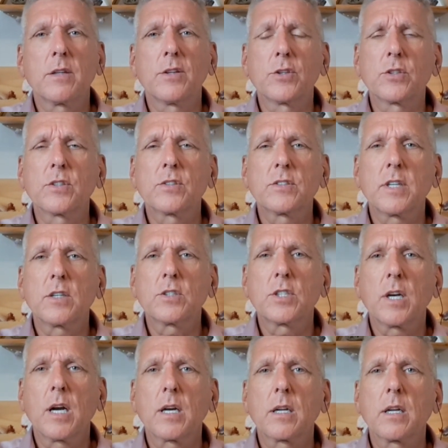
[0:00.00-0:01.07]
the Earth Star
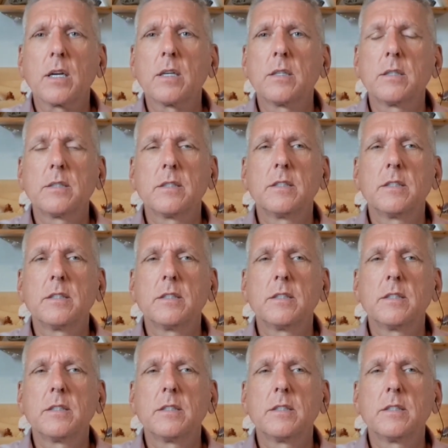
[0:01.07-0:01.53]
Chakra,